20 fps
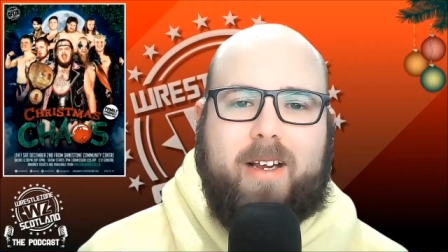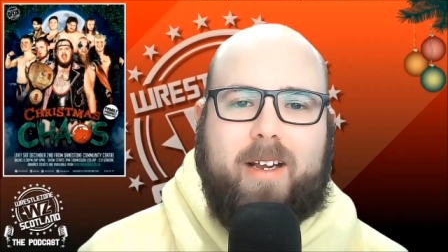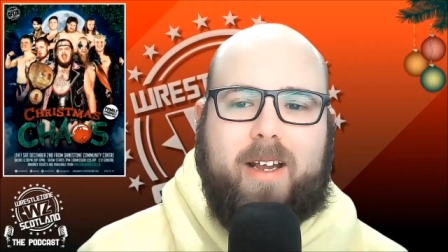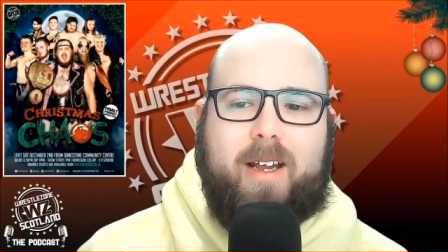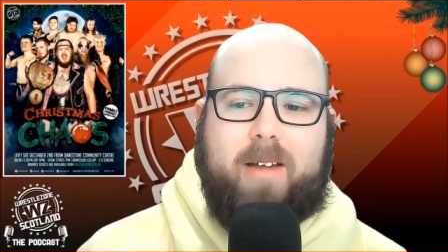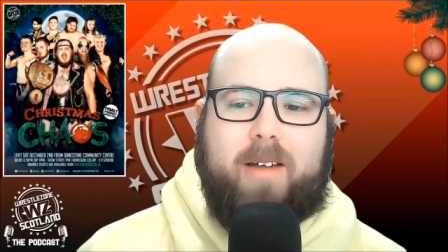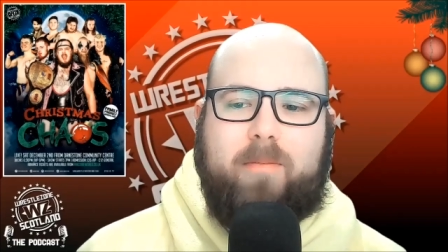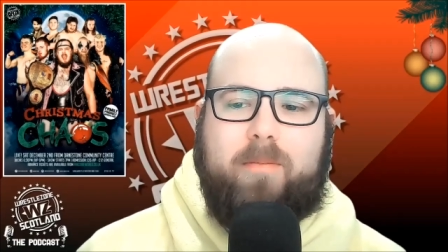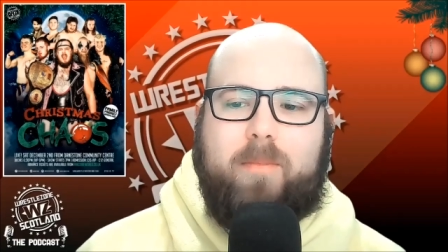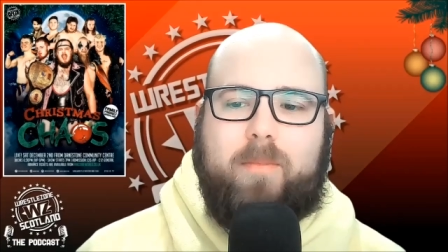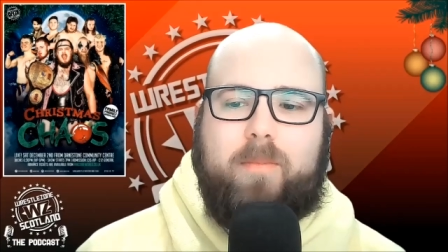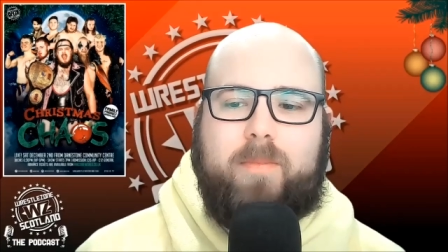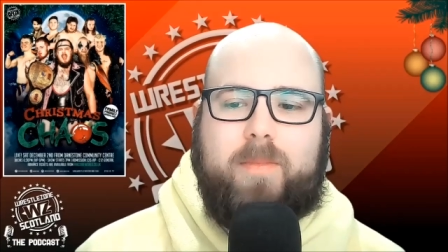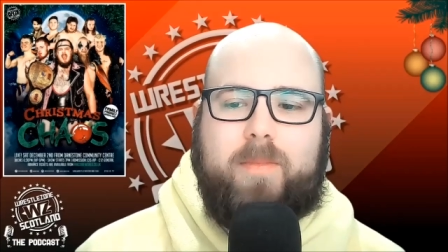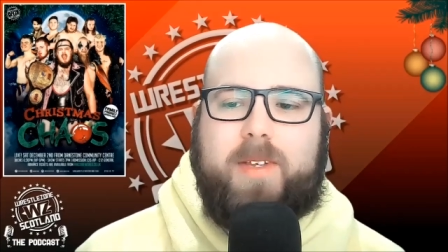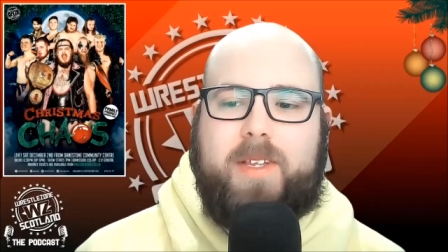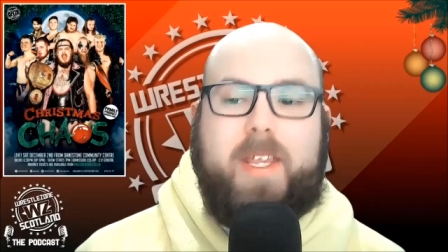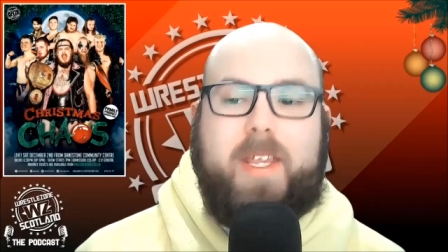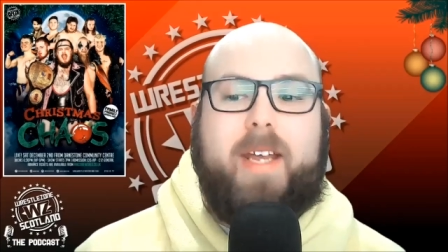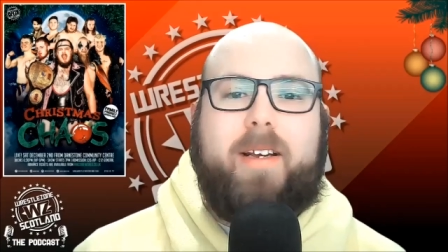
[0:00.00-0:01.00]
uh,
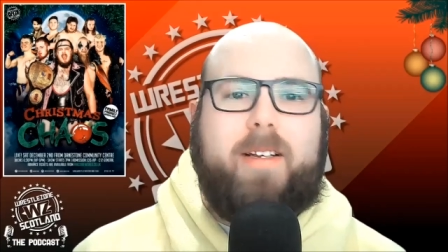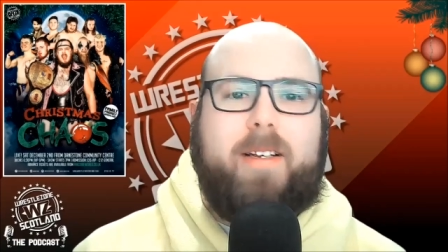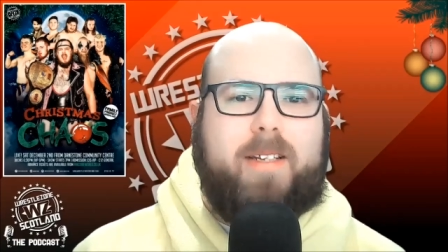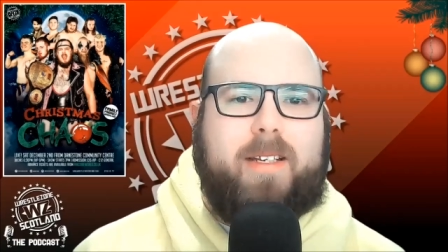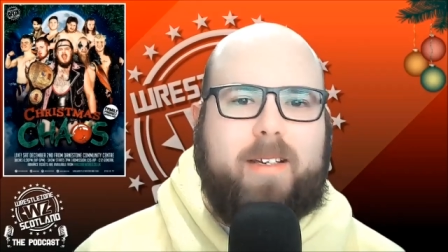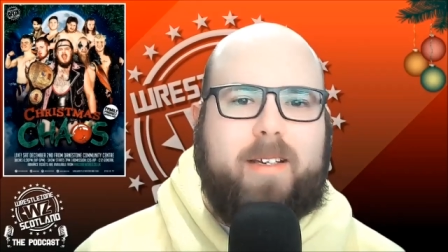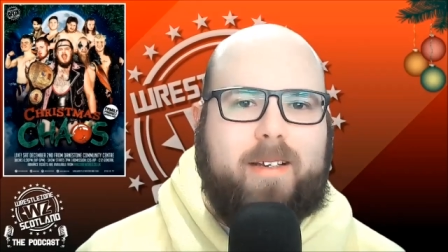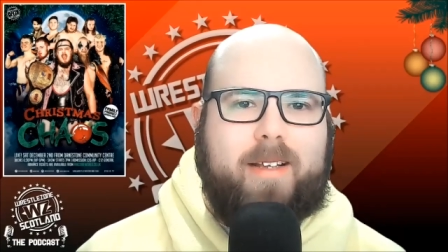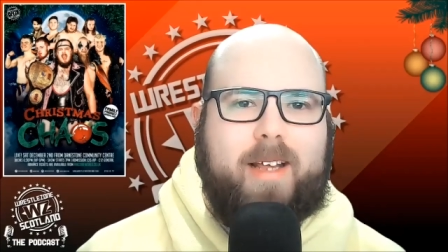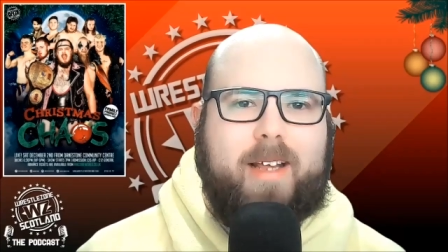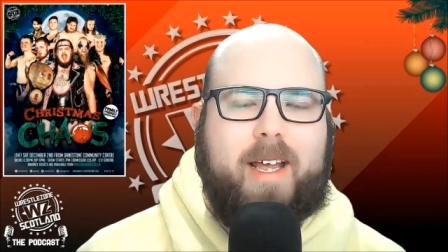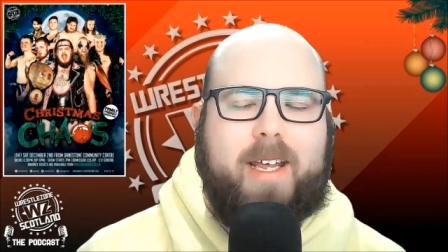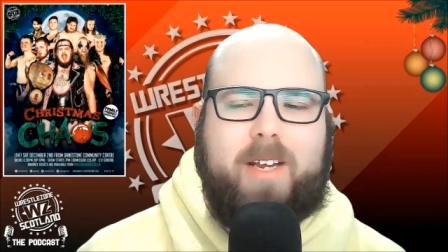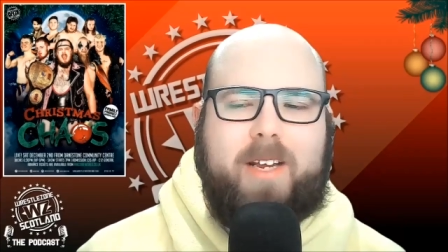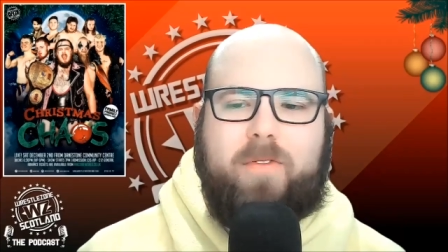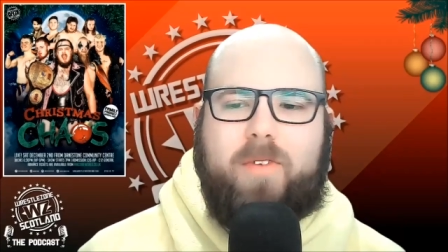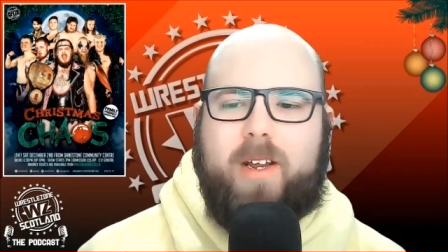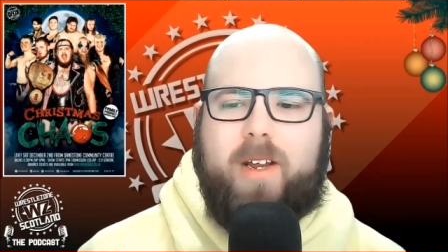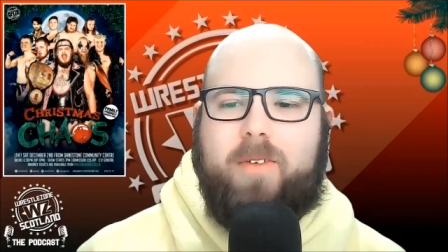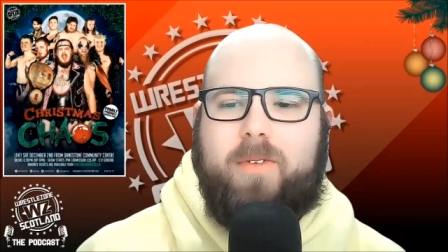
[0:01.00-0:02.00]
things that
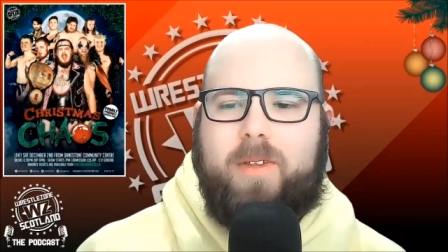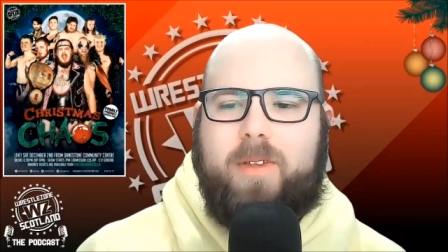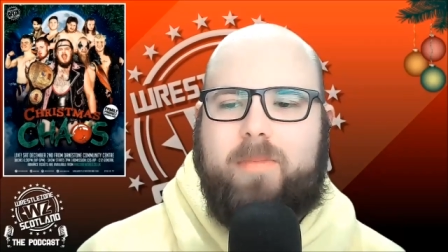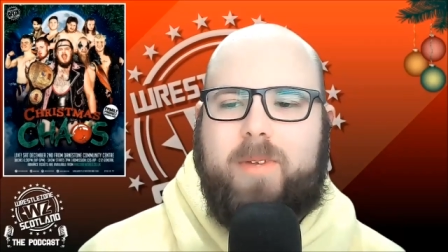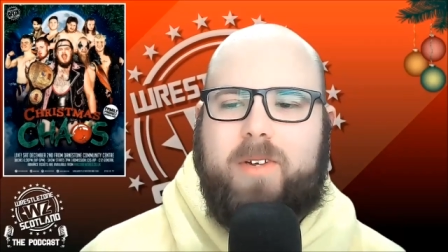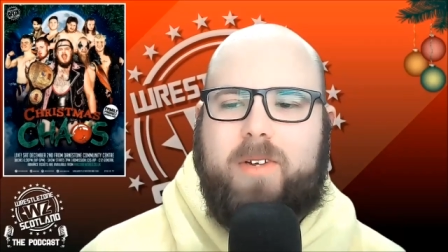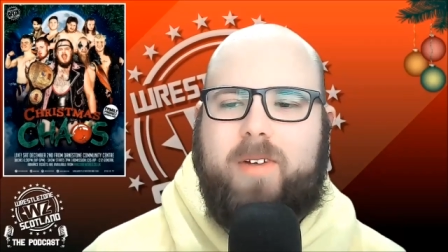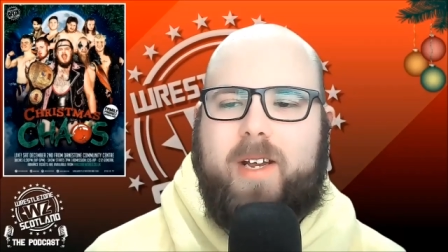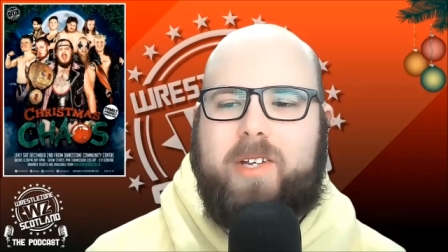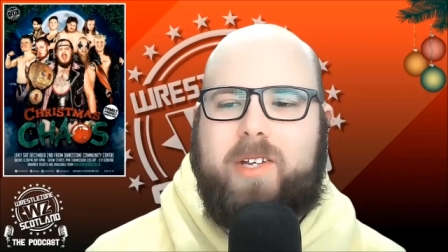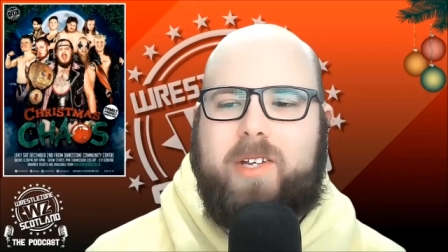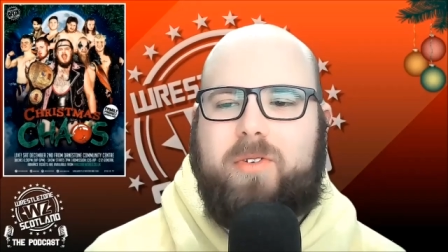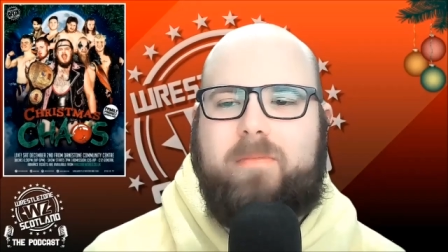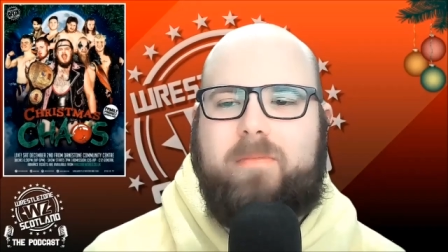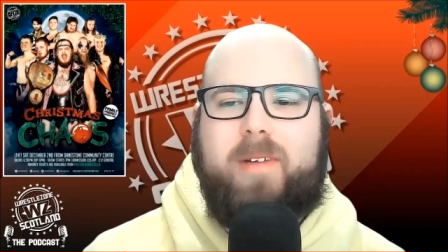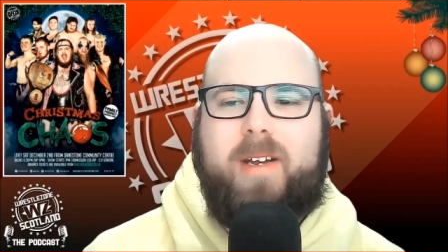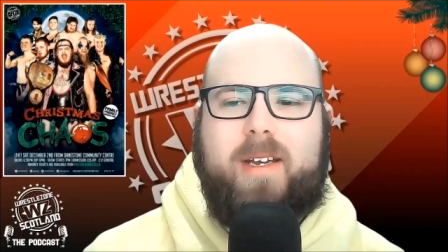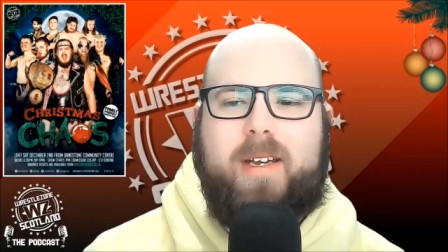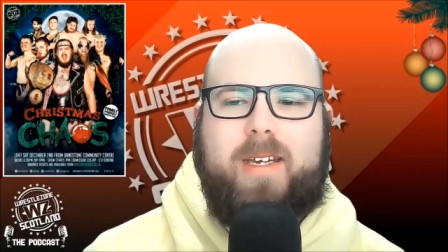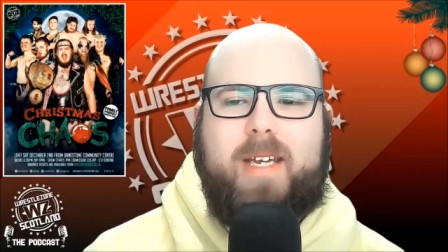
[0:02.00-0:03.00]
evening with Miss Wrestle
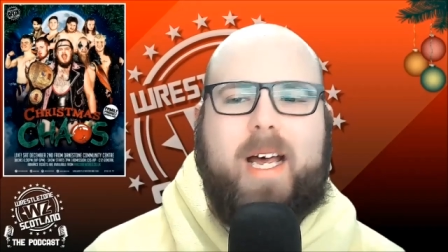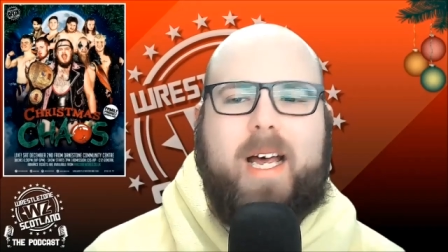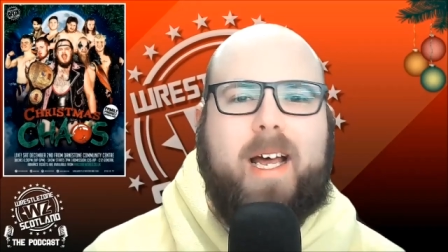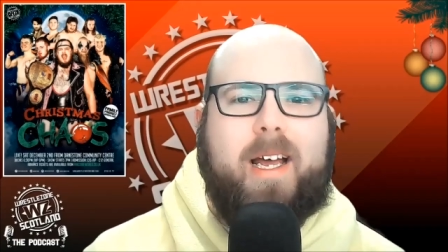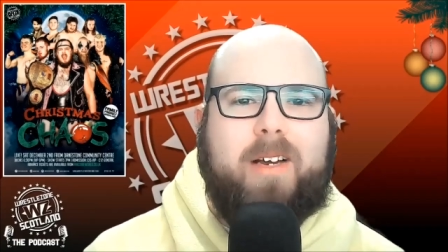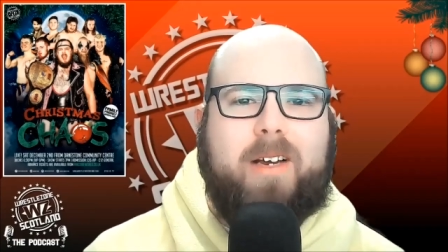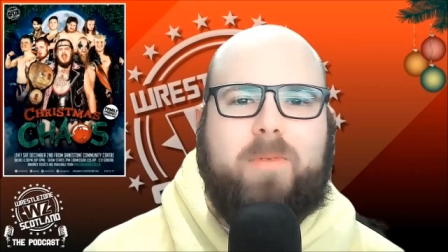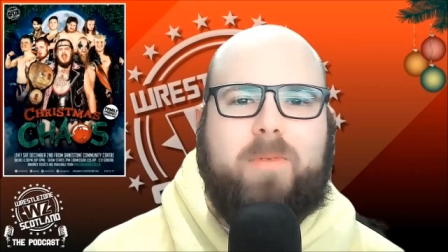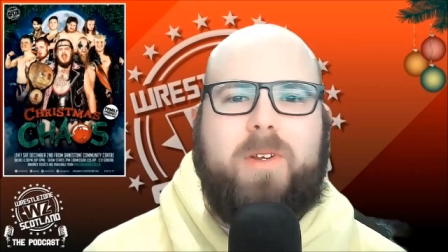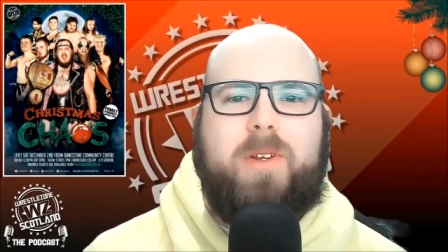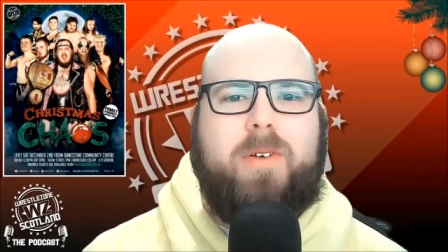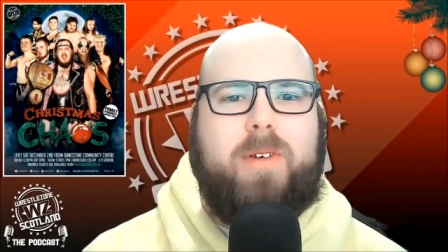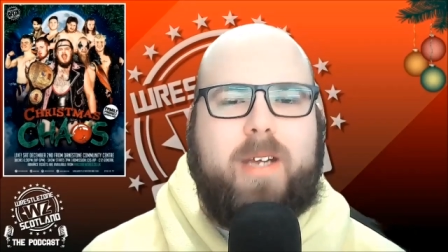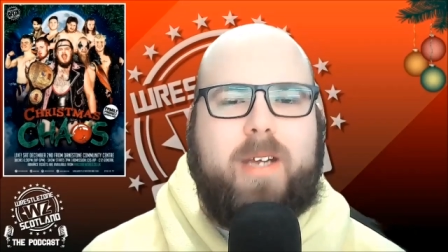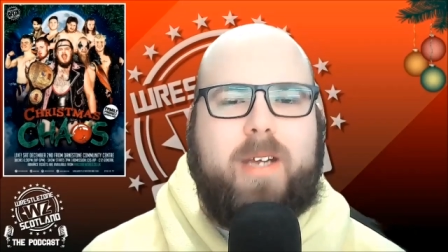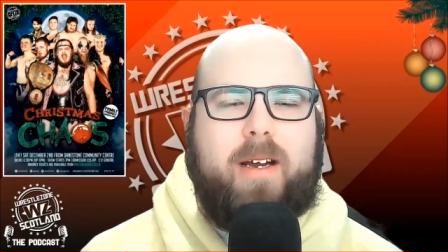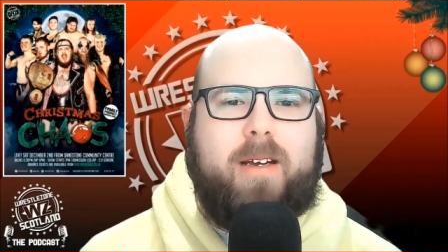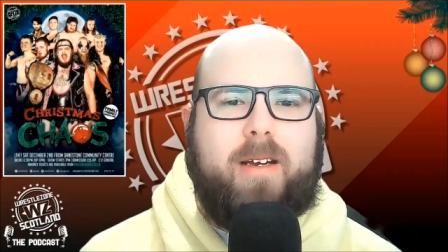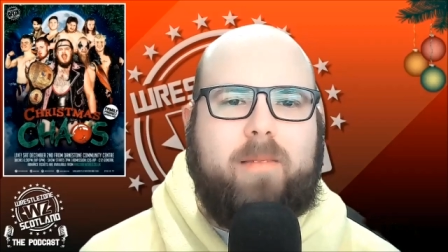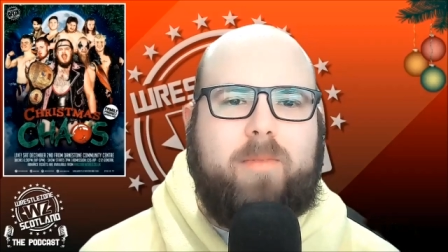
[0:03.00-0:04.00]
being attacked, new
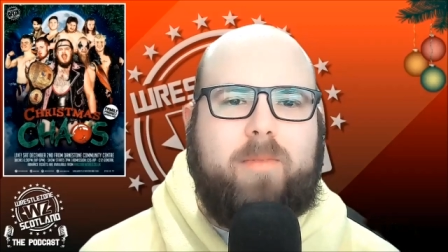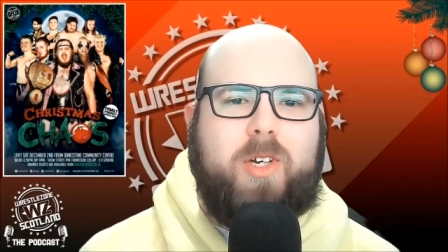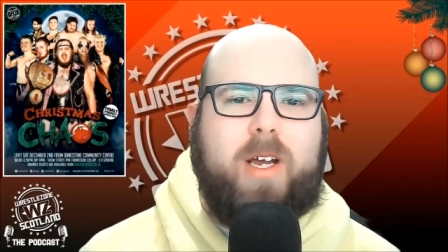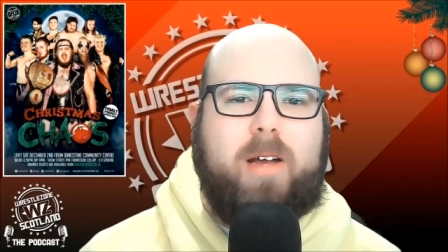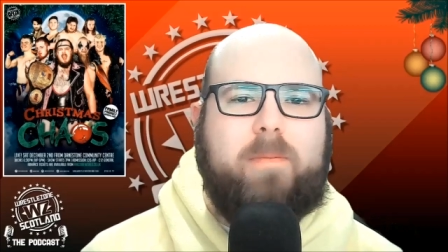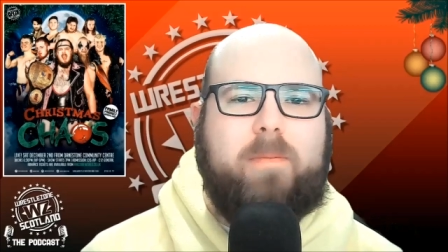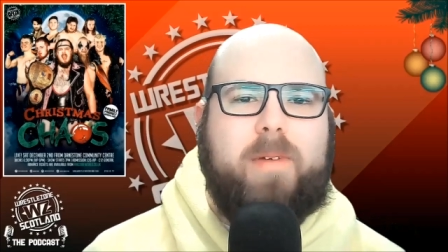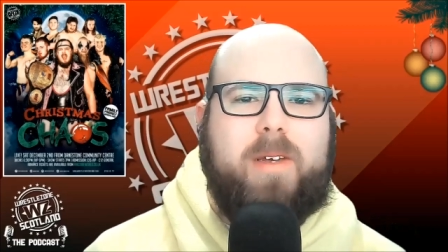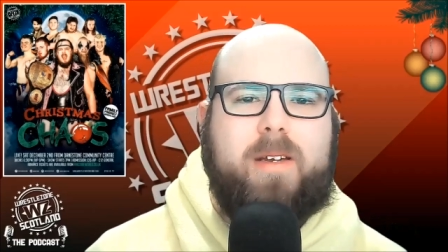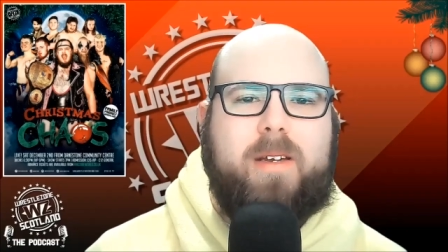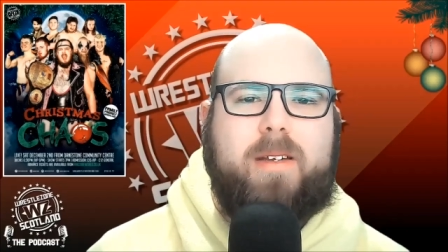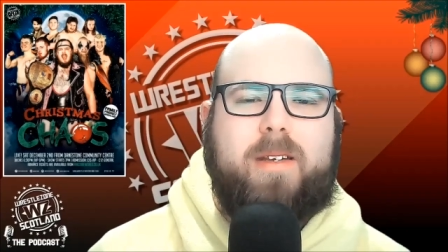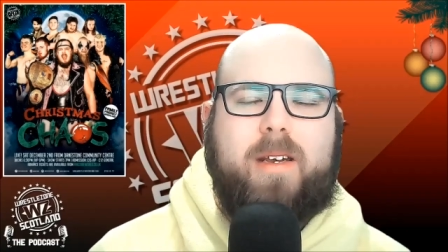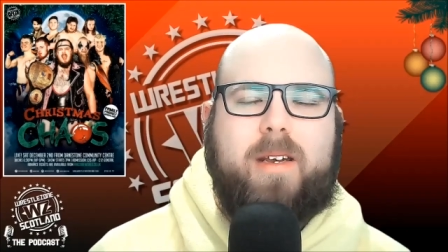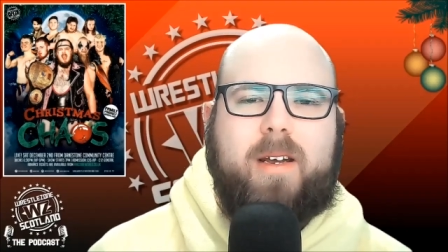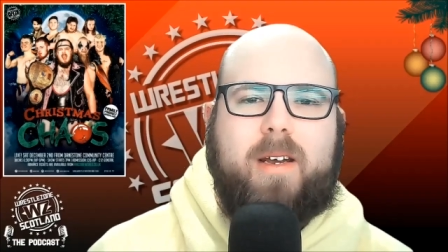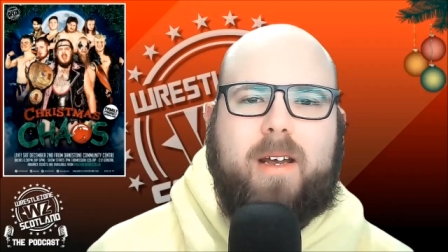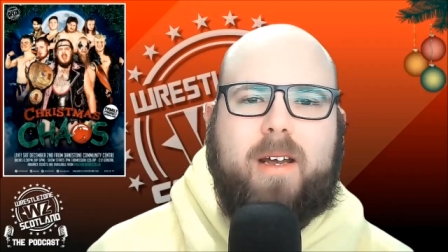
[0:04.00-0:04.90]
tag team champions,